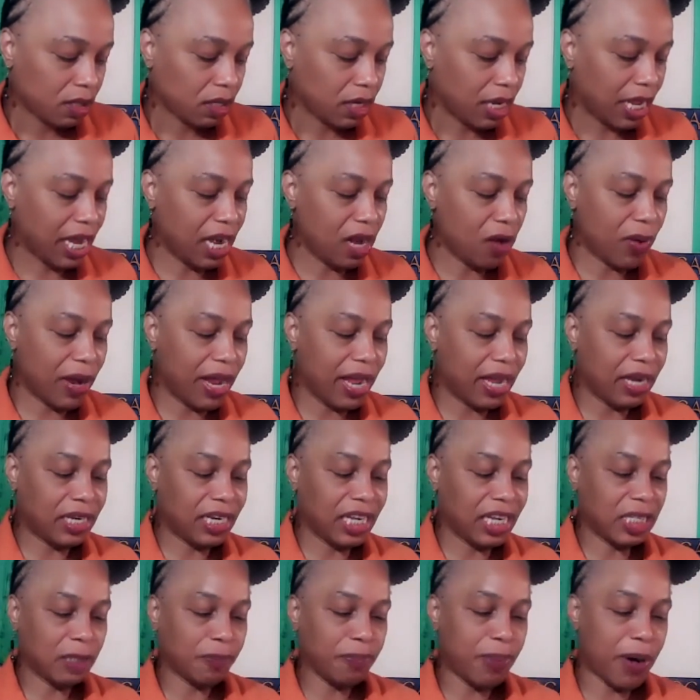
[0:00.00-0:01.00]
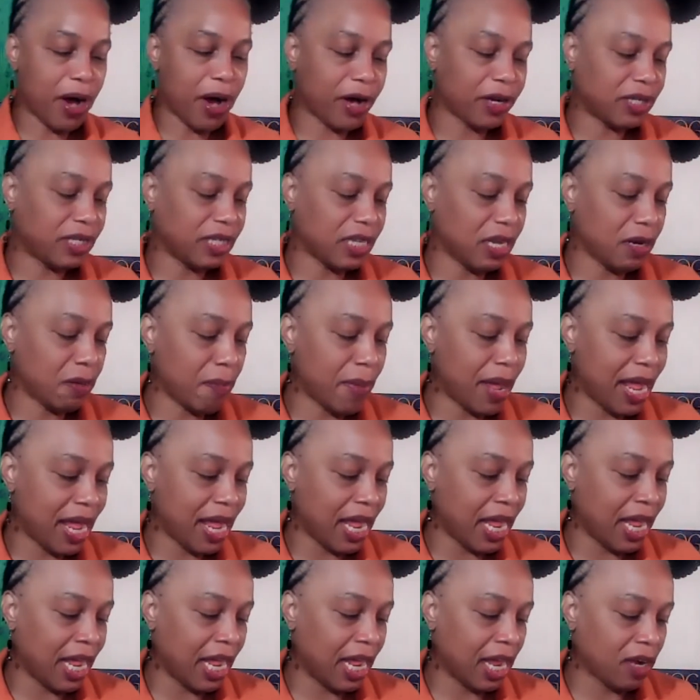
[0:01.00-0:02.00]
Anyway, this person
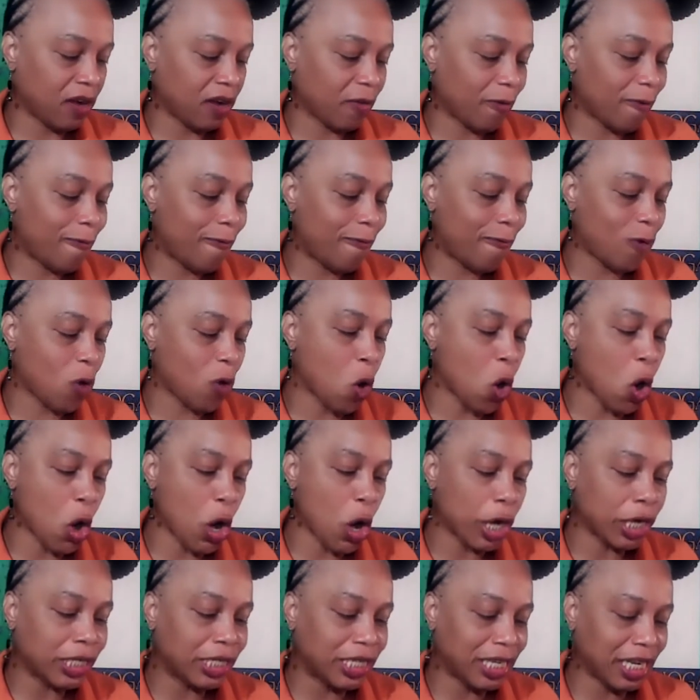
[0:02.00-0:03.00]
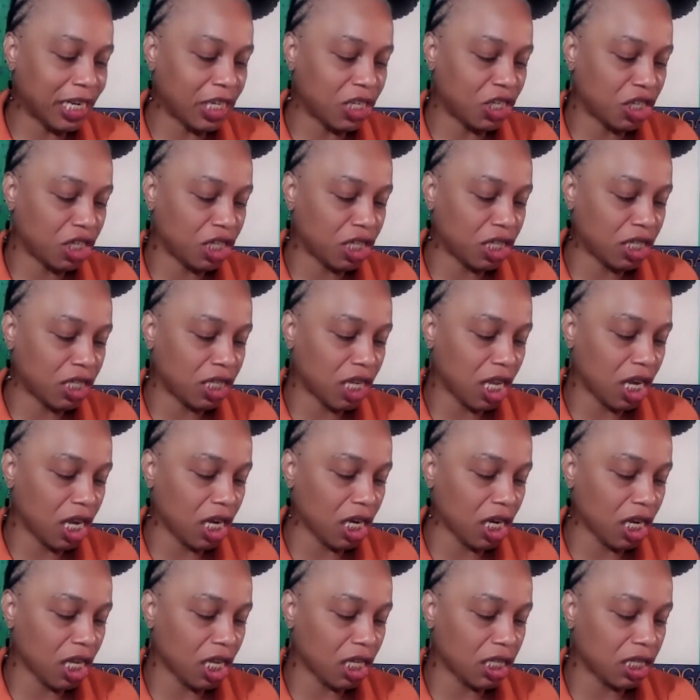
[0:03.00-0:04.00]
made four dishes. It
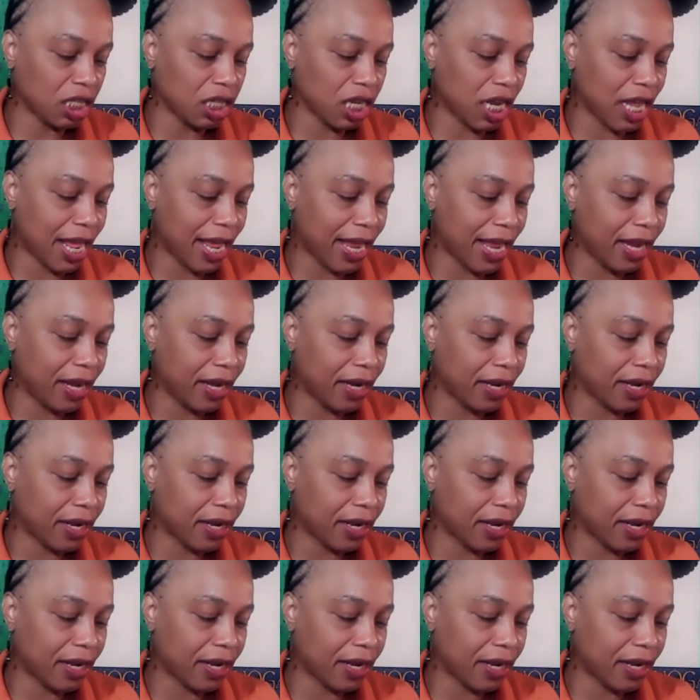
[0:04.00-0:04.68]
looks like,